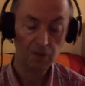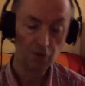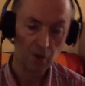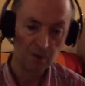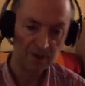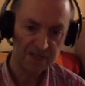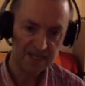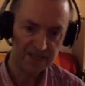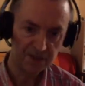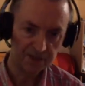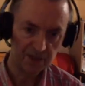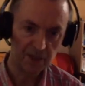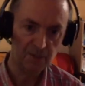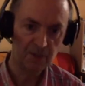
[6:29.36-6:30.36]
normally in the
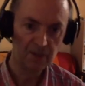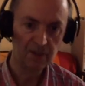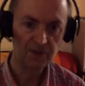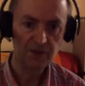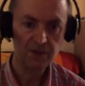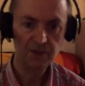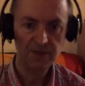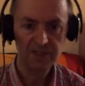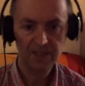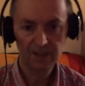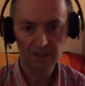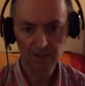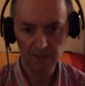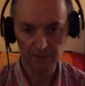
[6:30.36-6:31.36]
terminal. You do it in
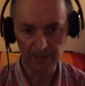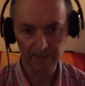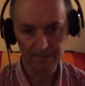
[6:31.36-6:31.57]
the GUI.